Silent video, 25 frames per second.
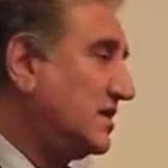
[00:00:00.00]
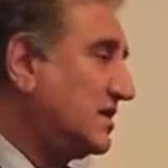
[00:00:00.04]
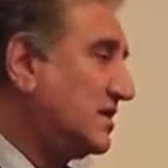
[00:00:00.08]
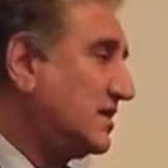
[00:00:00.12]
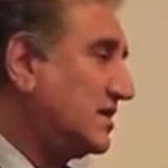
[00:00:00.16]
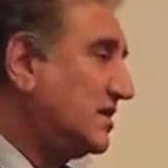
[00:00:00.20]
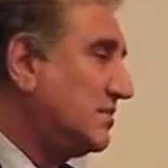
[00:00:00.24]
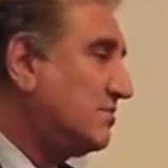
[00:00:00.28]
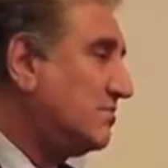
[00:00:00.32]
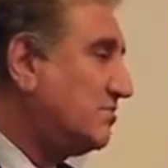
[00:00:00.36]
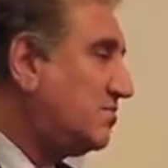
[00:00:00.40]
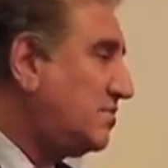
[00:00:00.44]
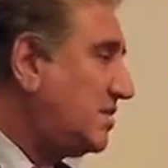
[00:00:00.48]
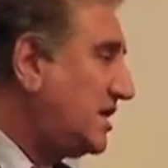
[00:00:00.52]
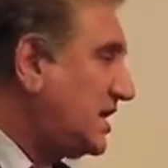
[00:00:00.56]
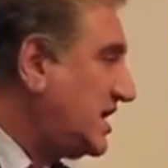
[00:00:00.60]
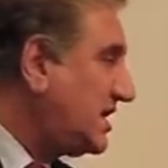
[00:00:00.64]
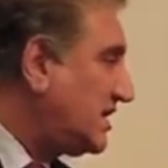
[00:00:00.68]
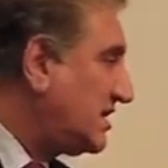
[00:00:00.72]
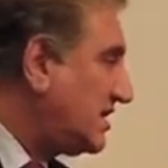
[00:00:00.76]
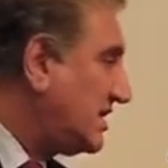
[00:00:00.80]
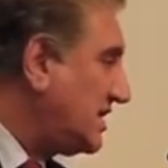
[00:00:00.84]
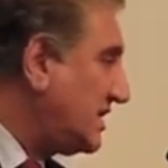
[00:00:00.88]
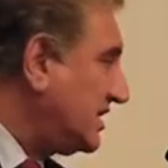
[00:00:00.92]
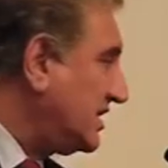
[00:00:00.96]

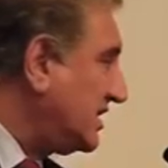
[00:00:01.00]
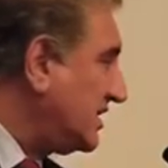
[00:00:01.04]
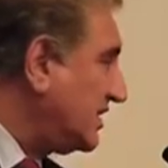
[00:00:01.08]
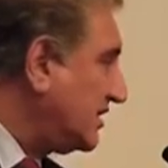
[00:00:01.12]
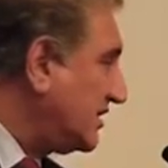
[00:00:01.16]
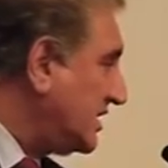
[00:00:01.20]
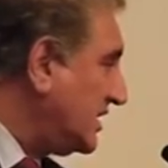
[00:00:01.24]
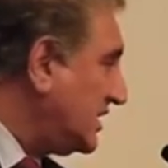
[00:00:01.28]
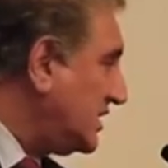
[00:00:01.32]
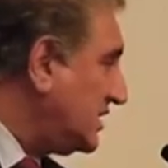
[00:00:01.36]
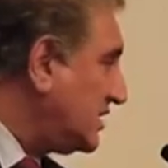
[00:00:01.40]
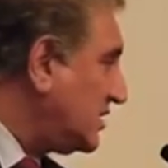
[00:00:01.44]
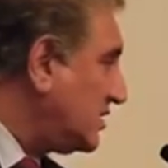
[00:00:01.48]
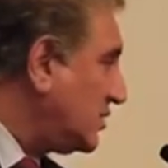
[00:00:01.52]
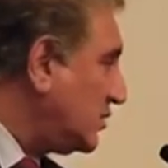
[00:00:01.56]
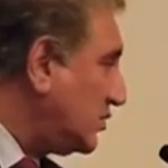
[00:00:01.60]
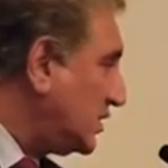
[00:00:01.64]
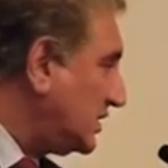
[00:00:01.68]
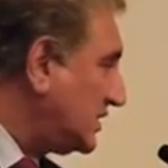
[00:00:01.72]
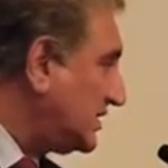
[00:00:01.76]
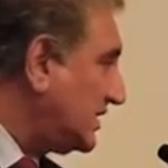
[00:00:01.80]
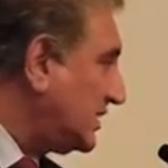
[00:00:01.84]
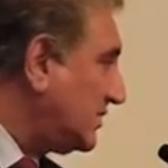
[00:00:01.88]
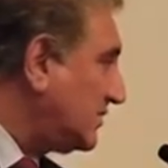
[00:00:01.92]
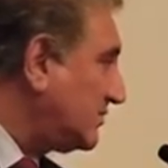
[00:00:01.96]
completely agree
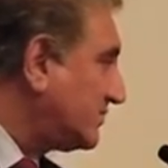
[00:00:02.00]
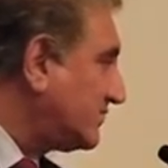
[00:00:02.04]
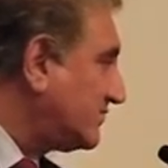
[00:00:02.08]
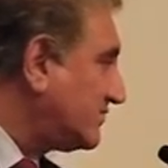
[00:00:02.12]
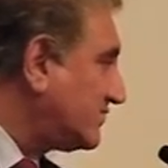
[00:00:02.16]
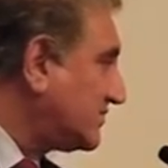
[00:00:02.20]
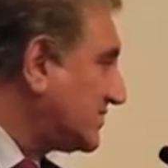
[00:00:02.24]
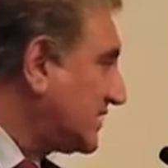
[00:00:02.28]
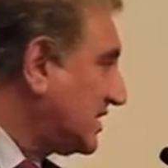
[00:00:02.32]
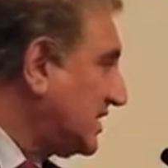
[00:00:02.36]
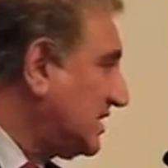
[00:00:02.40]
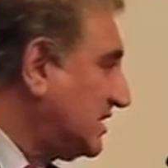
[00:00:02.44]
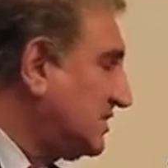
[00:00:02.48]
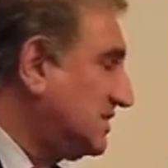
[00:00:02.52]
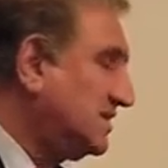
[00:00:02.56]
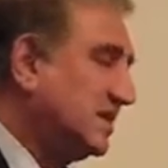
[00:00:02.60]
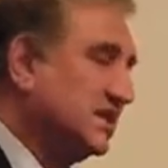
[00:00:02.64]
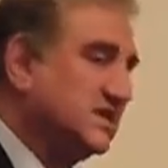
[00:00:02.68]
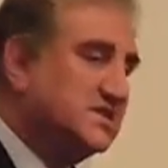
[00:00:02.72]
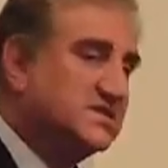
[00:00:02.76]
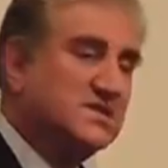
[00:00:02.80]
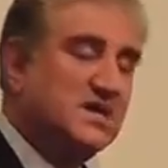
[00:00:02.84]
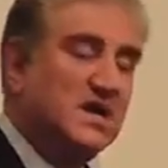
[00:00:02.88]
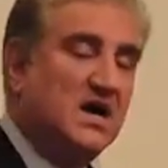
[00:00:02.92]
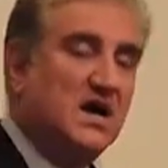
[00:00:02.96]
with him,
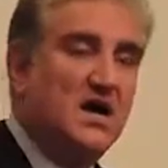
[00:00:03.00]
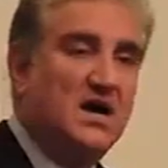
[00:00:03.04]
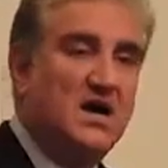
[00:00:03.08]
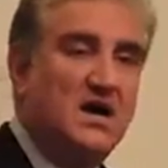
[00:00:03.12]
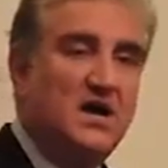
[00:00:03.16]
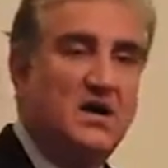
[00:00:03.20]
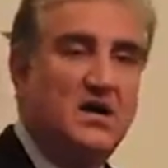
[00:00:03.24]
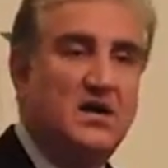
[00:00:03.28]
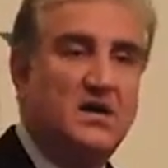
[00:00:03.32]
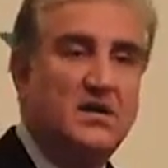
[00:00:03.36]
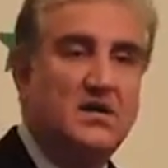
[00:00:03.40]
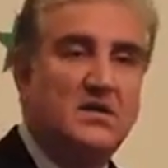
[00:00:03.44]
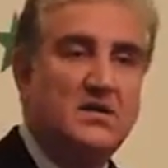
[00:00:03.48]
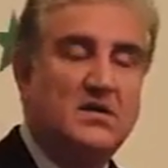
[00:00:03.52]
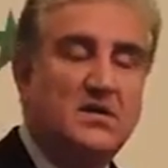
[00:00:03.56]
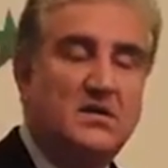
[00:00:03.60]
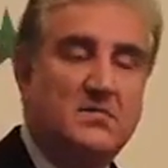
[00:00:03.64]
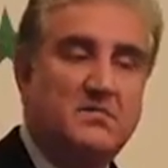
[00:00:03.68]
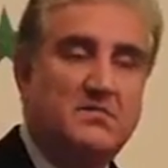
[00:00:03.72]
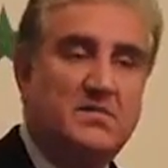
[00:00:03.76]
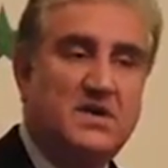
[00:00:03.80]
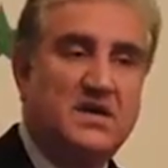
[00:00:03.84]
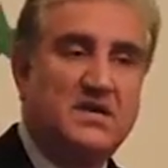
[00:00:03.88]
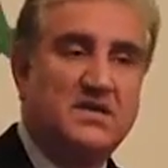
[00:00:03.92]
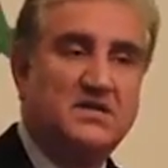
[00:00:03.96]
that our
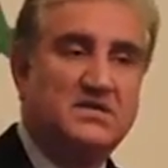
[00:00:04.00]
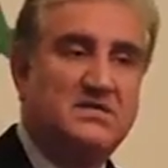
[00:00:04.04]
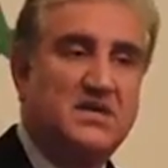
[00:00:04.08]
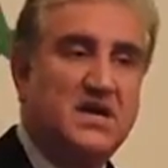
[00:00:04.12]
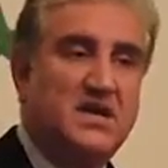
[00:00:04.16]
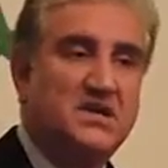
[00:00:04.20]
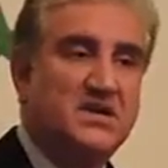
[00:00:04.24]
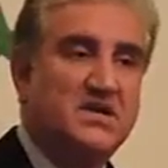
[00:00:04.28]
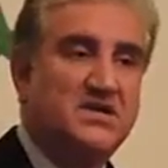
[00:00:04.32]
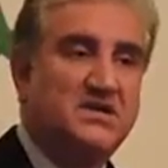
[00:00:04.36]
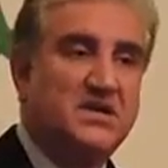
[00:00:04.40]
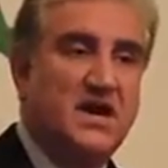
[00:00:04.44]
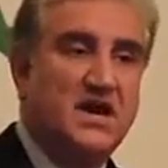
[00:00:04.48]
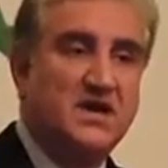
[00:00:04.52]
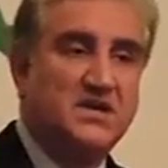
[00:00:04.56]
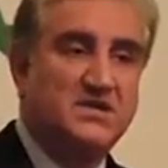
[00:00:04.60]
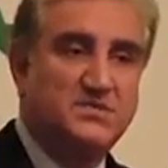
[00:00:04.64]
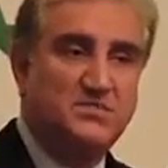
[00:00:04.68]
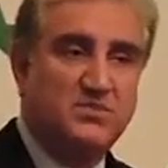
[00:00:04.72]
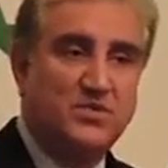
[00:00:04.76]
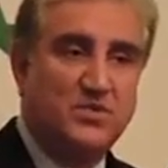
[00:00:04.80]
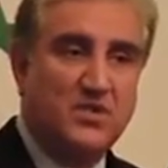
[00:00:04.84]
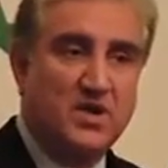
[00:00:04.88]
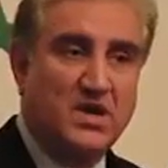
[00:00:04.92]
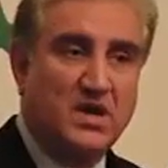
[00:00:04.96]
Pakistani
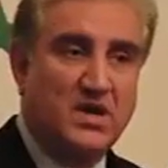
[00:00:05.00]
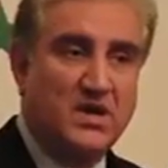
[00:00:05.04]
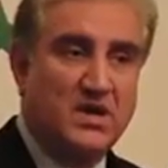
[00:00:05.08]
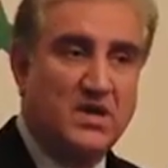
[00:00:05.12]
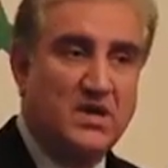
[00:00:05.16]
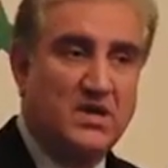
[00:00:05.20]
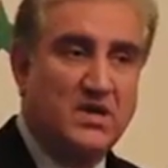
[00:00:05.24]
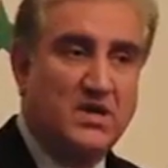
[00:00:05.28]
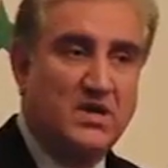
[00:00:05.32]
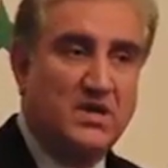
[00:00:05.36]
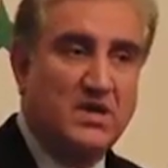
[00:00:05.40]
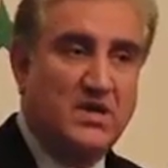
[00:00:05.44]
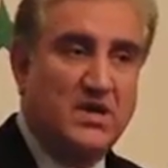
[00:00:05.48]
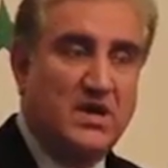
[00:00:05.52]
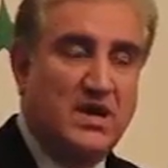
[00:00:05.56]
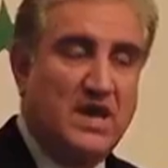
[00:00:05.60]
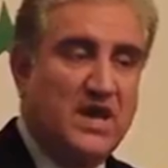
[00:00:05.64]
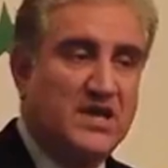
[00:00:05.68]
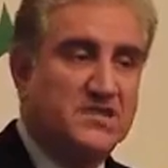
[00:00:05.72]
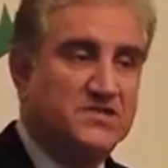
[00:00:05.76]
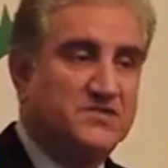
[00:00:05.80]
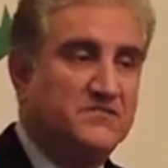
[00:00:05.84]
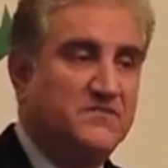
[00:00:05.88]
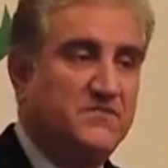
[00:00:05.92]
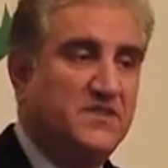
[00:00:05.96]
diaspora
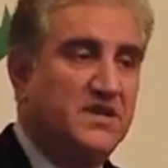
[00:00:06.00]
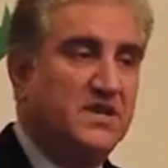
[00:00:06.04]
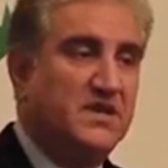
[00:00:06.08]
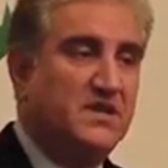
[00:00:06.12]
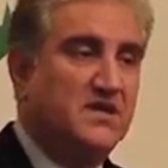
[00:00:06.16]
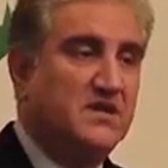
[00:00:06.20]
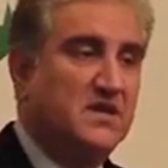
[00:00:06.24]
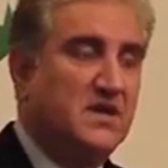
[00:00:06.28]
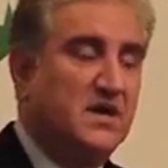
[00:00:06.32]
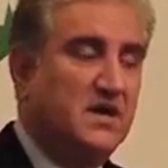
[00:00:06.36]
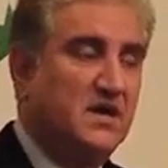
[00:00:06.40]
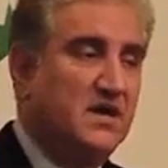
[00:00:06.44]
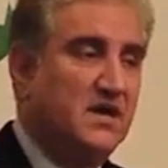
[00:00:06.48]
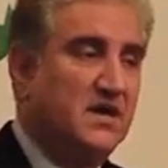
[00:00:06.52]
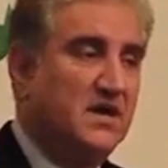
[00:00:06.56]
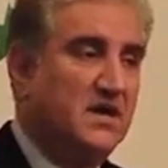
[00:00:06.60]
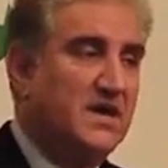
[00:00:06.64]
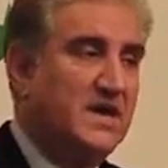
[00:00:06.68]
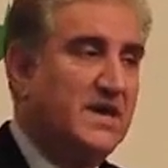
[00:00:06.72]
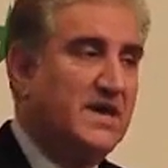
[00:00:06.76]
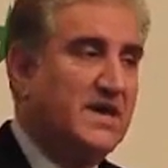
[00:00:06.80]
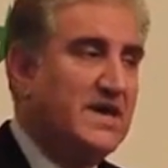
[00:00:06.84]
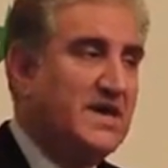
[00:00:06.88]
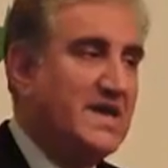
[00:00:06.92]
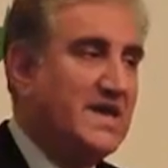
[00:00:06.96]
has been
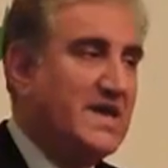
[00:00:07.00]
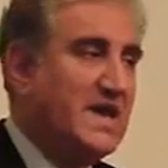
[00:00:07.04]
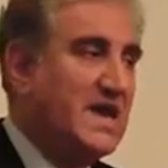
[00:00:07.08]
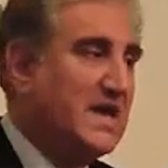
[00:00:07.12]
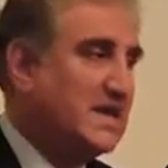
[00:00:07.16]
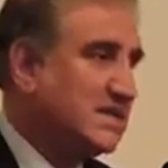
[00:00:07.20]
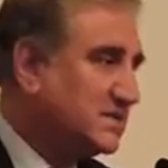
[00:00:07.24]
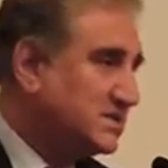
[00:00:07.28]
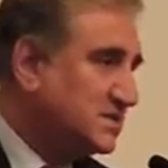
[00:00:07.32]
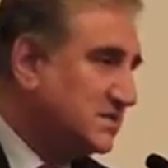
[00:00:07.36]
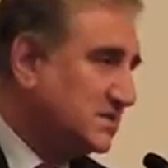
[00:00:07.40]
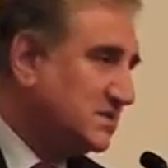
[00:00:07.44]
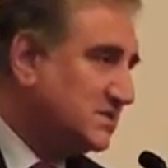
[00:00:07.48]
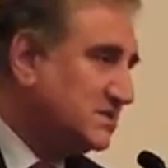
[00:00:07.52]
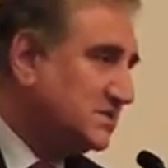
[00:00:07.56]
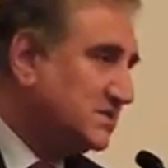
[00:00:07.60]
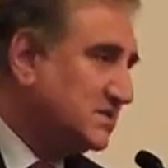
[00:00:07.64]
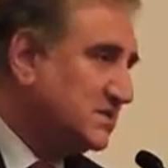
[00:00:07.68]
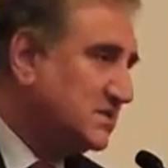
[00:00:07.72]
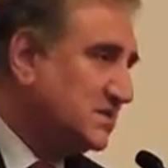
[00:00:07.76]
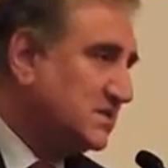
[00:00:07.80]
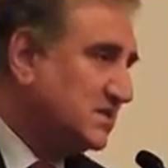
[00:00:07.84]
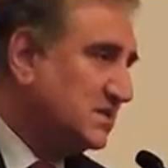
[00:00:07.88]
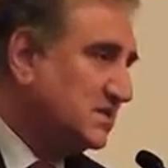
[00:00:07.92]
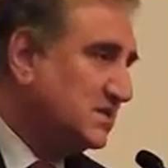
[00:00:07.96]
excellent.
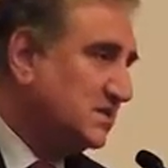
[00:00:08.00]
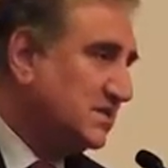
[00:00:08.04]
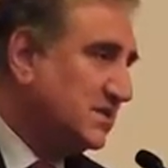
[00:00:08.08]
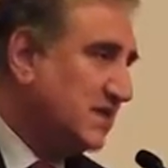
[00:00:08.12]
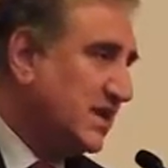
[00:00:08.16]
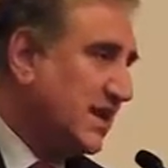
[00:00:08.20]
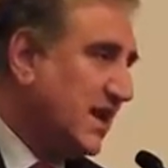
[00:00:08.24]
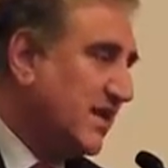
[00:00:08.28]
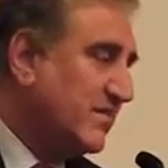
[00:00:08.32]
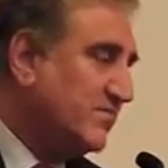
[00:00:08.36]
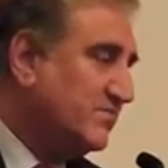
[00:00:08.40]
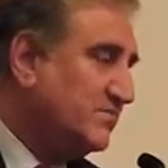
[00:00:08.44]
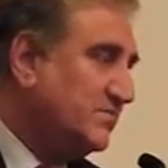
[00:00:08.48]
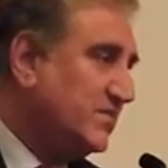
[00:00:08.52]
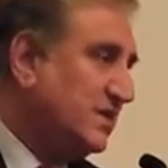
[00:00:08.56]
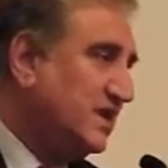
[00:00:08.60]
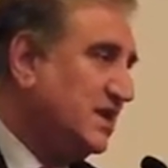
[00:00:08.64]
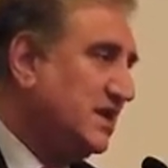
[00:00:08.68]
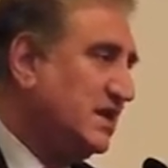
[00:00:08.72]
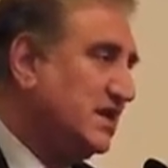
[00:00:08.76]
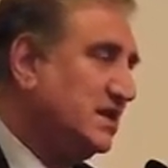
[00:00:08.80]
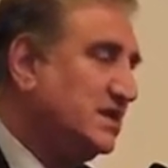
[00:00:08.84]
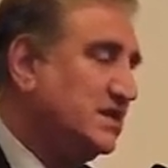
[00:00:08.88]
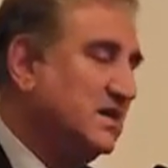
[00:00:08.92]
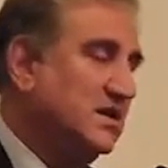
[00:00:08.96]
They have
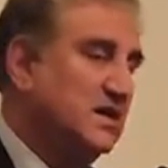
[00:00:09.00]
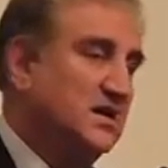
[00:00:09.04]
been